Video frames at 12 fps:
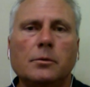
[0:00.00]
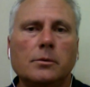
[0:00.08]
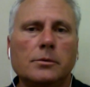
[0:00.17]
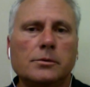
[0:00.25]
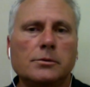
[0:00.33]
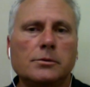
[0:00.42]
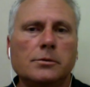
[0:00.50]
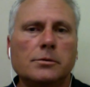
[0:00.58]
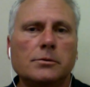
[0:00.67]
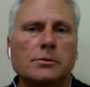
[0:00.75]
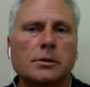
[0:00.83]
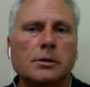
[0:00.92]
or the
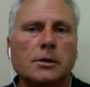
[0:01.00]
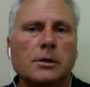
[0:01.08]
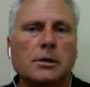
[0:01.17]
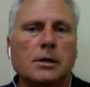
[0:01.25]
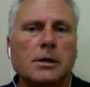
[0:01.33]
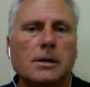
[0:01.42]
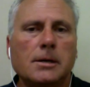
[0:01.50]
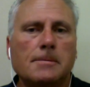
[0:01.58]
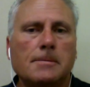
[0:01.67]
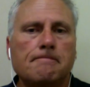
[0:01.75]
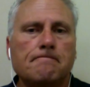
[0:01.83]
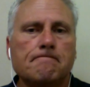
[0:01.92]
STIRs.
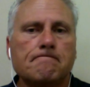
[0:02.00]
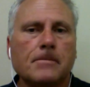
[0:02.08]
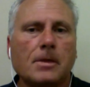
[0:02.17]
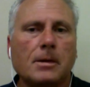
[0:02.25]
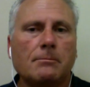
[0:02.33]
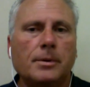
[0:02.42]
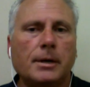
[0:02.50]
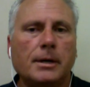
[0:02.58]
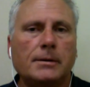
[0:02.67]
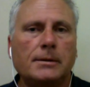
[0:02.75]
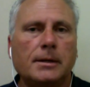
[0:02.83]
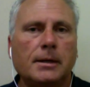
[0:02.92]
But